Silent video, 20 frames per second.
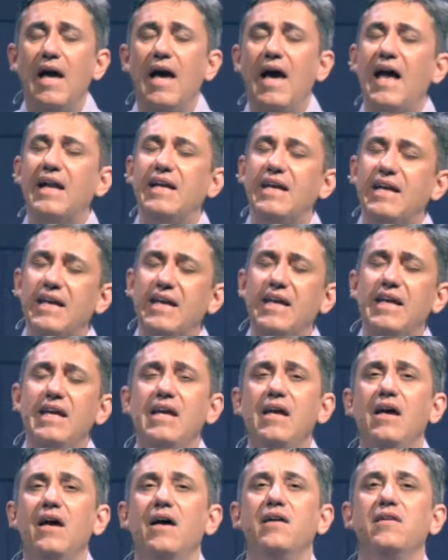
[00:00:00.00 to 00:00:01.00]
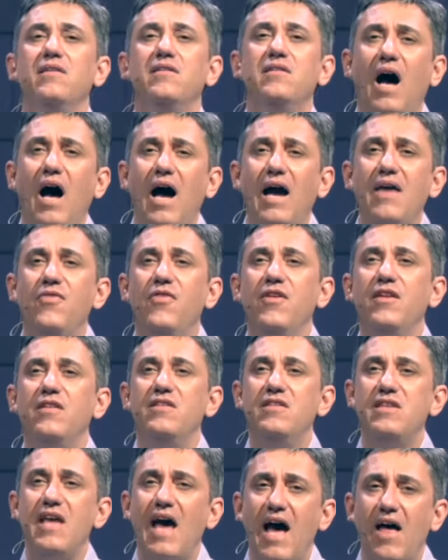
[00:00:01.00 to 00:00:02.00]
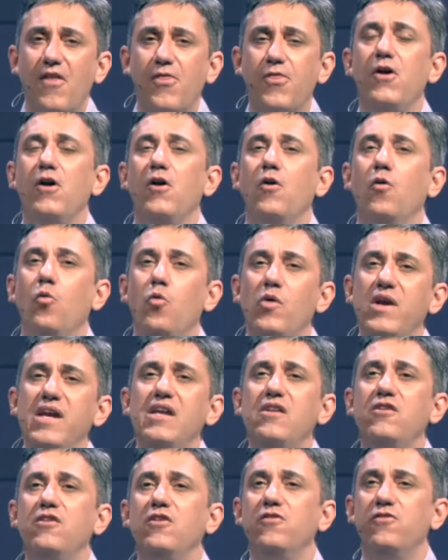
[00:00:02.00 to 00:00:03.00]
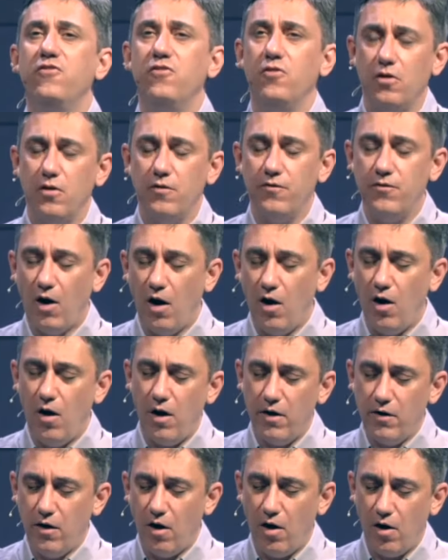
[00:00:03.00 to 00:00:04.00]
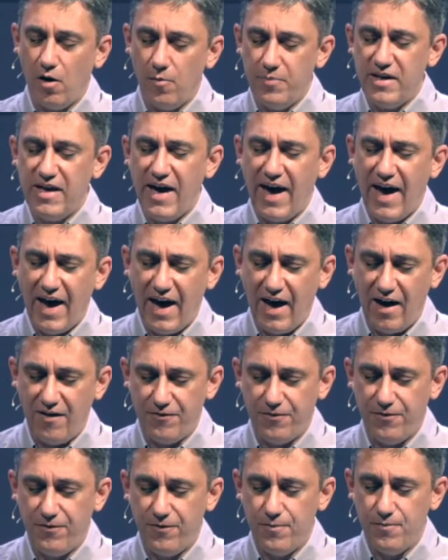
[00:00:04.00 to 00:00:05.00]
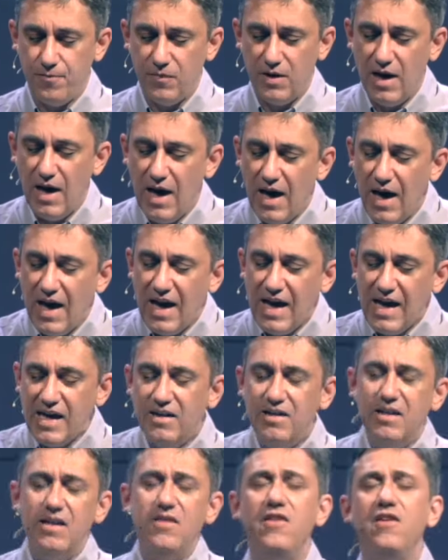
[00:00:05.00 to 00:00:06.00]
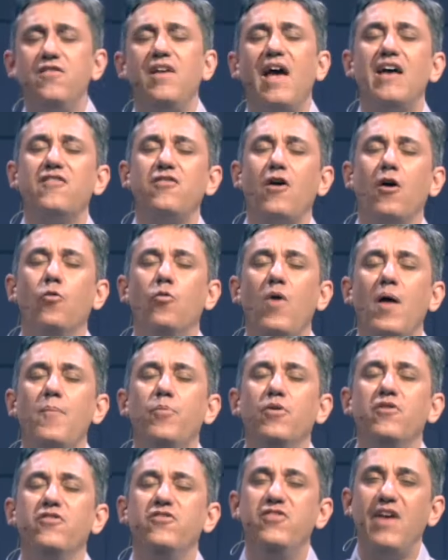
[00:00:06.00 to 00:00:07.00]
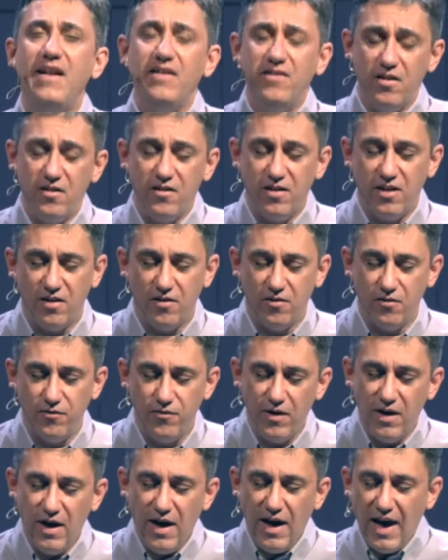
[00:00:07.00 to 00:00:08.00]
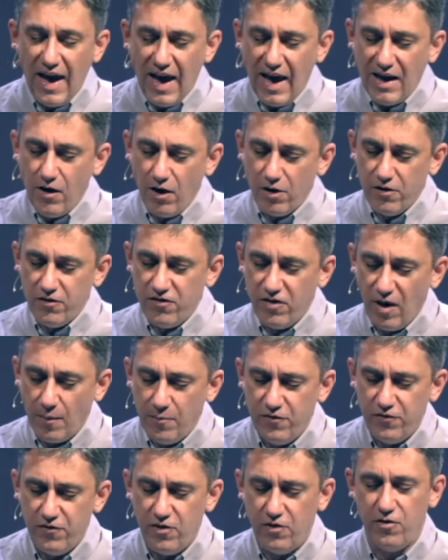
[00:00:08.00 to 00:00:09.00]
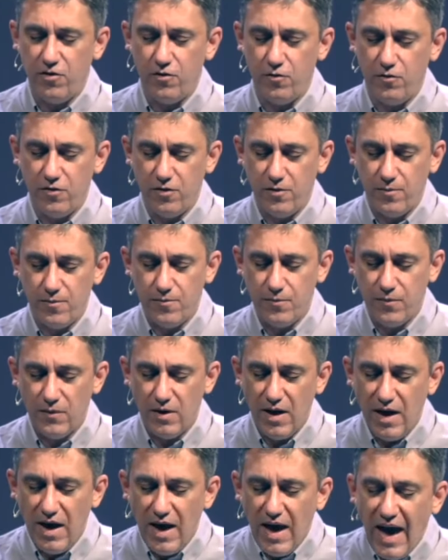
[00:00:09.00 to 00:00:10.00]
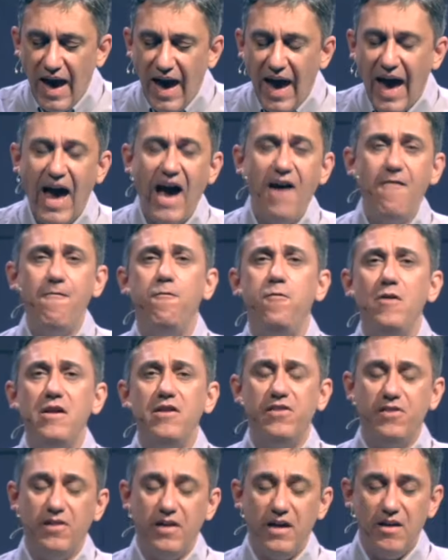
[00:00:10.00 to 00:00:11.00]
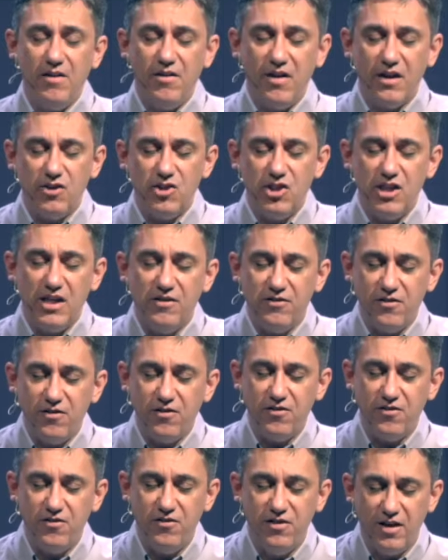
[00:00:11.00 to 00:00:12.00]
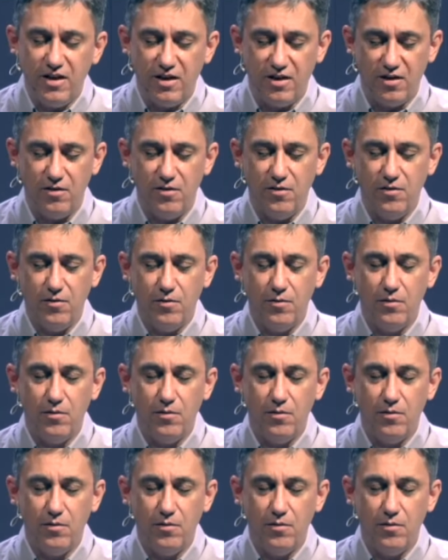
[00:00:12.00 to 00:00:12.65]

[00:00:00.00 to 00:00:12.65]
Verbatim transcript: and he died the death we deserved on our behalf. He did this as our representative and our substitute. Everything that Jesus did